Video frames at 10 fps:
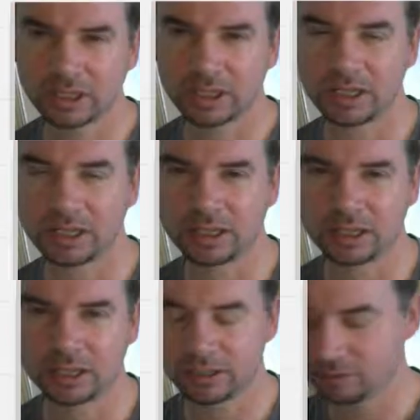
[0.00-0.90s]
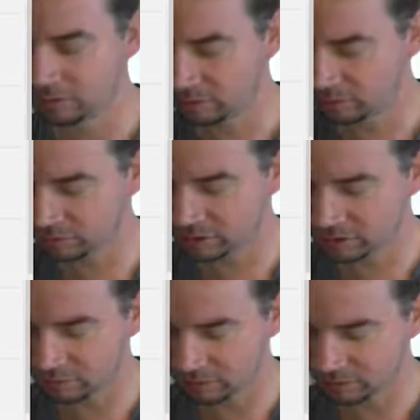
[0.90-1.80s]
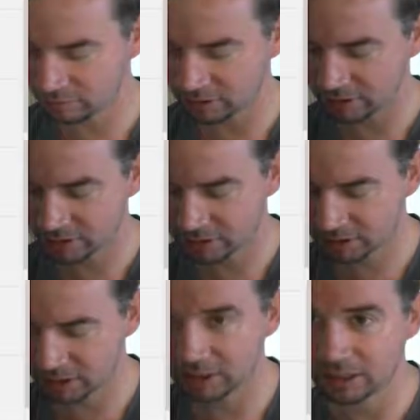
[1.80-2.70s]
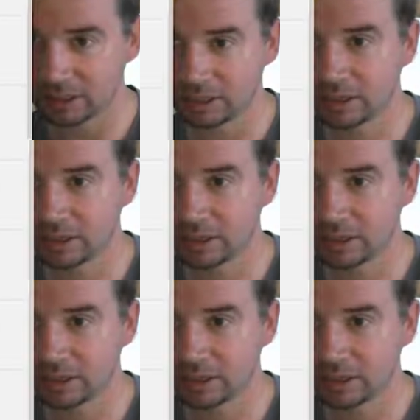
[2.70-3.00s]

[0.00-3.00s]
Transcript: Uh, you can also do this in a, a,